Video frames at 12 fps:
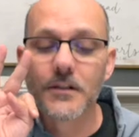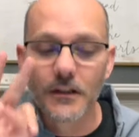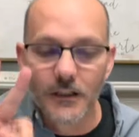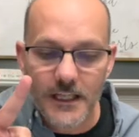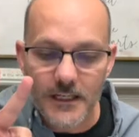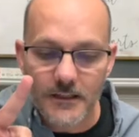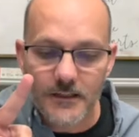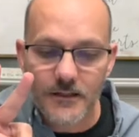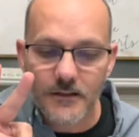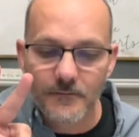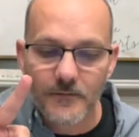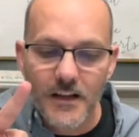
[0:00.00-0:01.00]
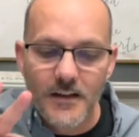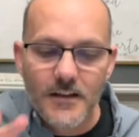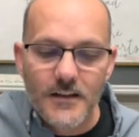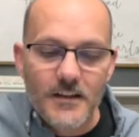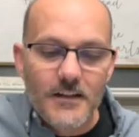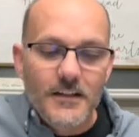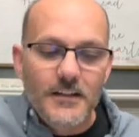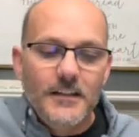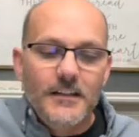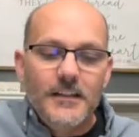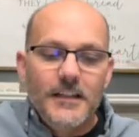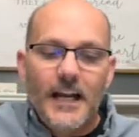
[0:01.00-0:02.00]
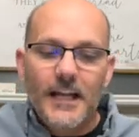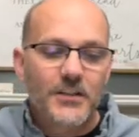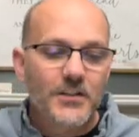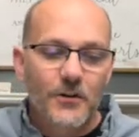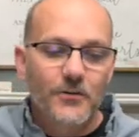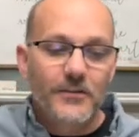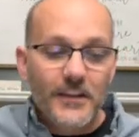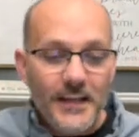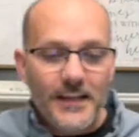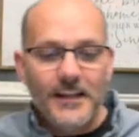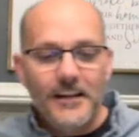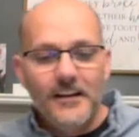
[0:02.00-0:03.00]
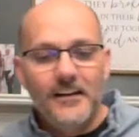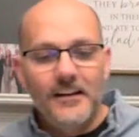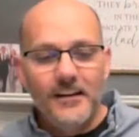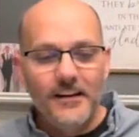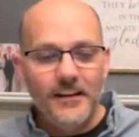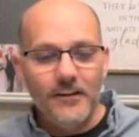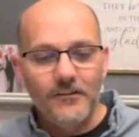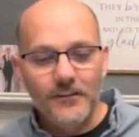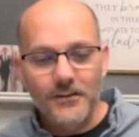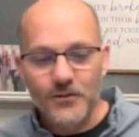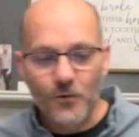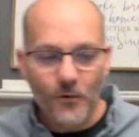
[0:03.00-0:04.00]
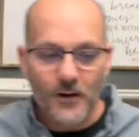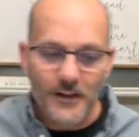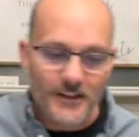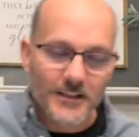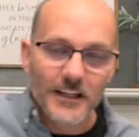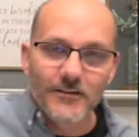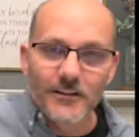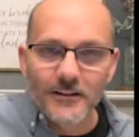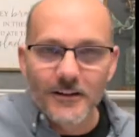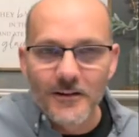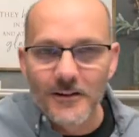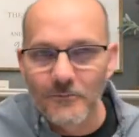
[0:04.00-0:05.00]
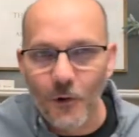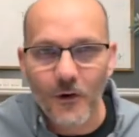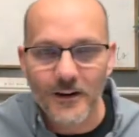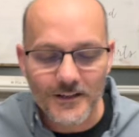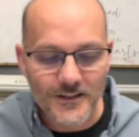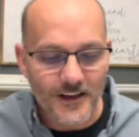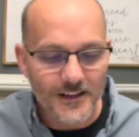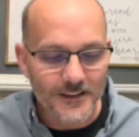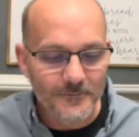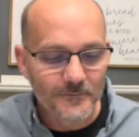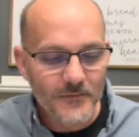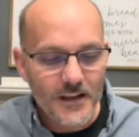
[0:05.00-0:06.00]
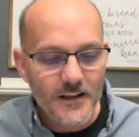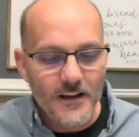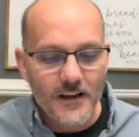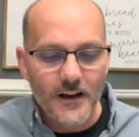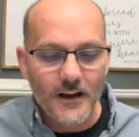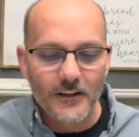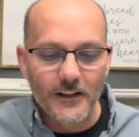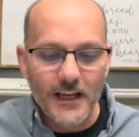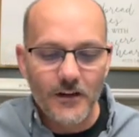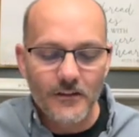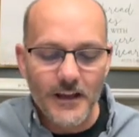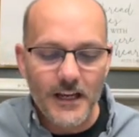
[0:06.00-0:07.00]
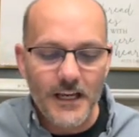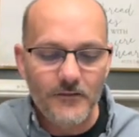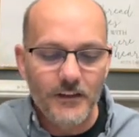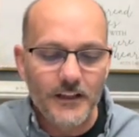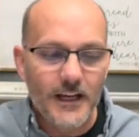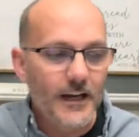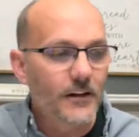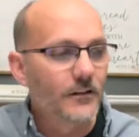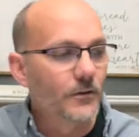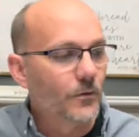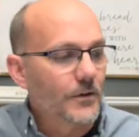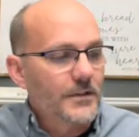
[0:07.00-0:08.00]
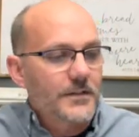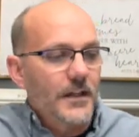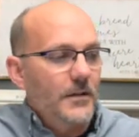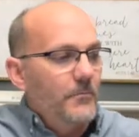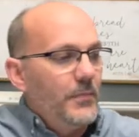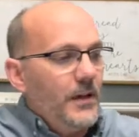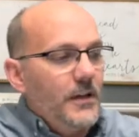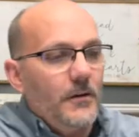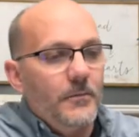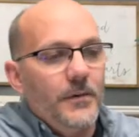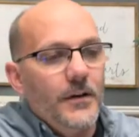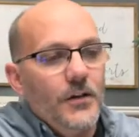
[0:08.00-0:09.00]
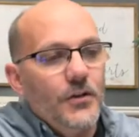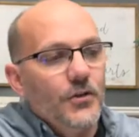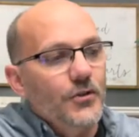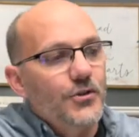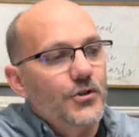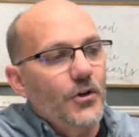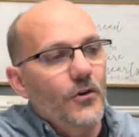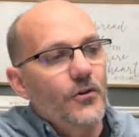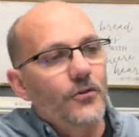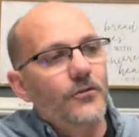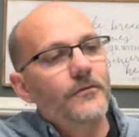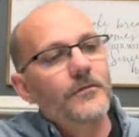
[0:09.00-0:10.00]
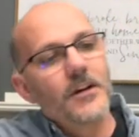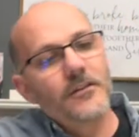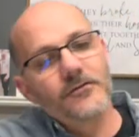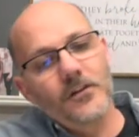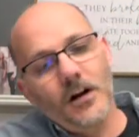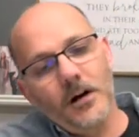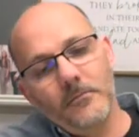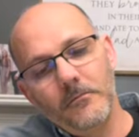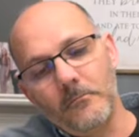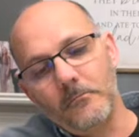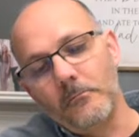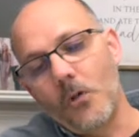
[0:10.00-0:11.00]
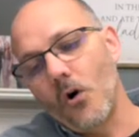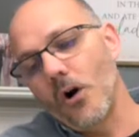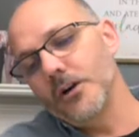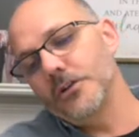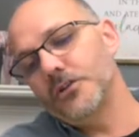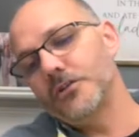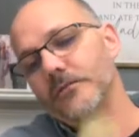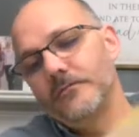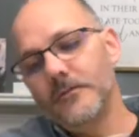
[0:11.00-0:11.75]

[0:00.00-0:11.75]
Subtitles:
the least. And so then, the story gets even more exciting. Later that evening, I hear the Lord say, pick up your journal from March